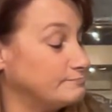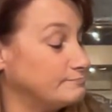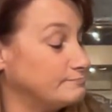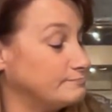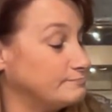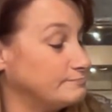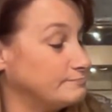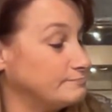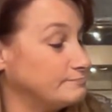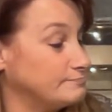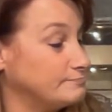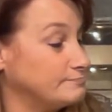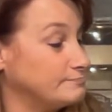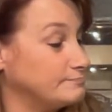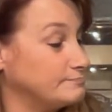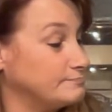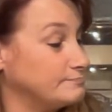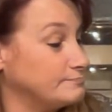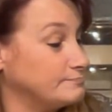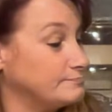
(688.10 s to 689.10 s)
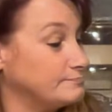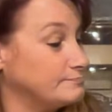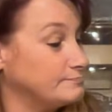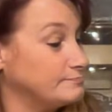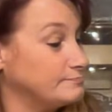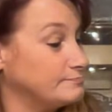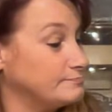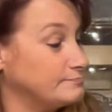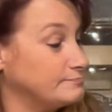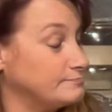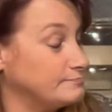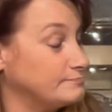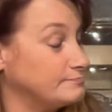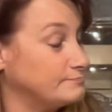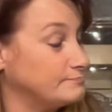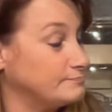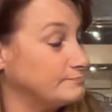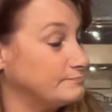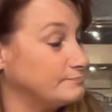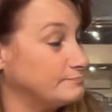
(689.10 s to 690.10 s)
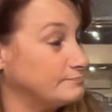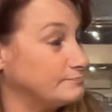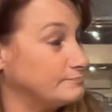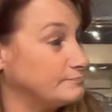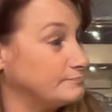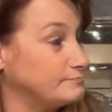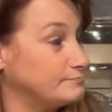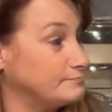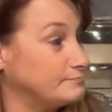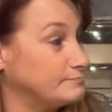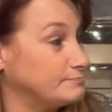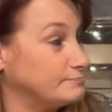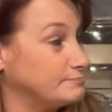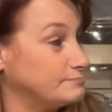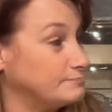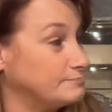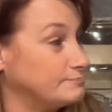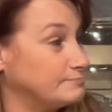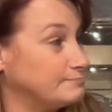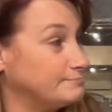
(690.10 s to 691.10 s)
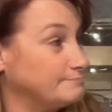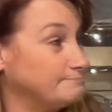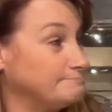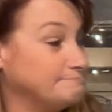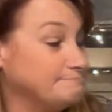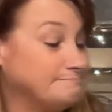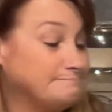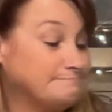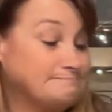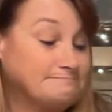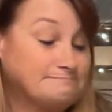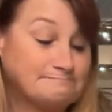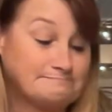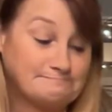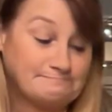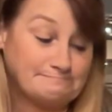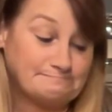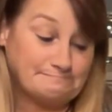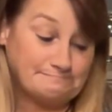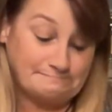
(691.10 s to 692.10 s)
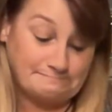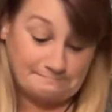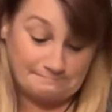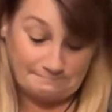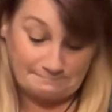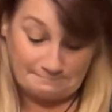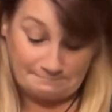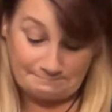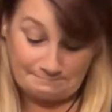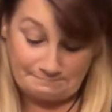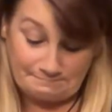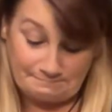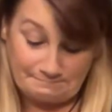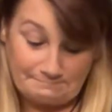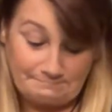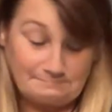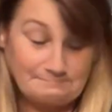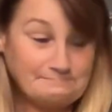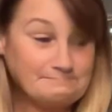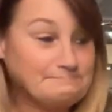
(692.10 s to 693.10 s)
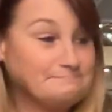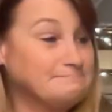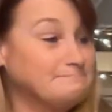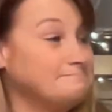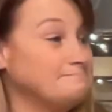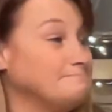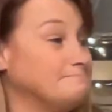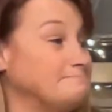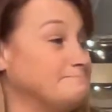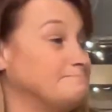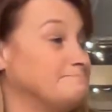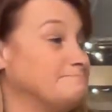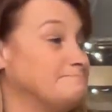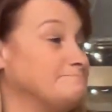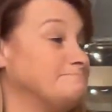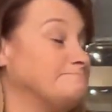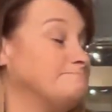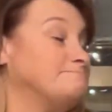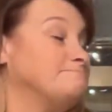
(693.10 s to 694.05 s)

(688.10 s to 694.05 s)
[no speech]